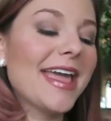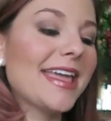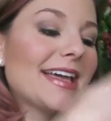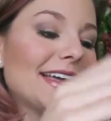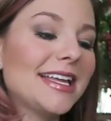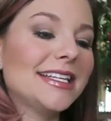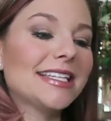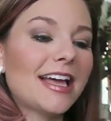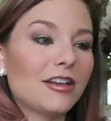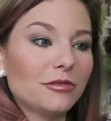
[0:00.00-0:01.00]

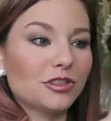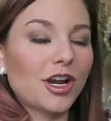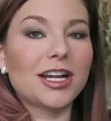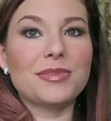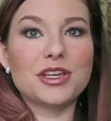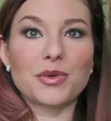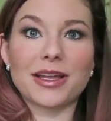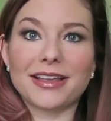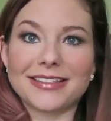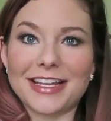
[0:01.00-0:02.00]
and I'll try to be
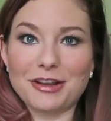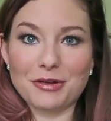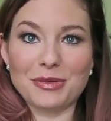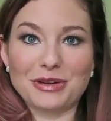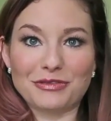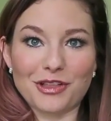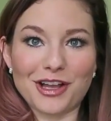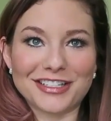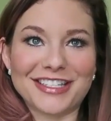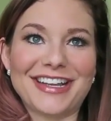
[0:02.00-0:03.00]
quick because I know I want to
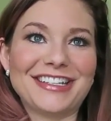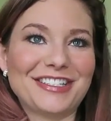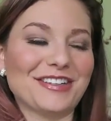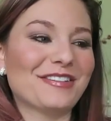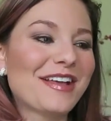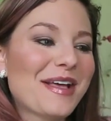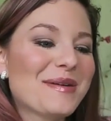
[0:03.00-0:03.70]
vlog today too.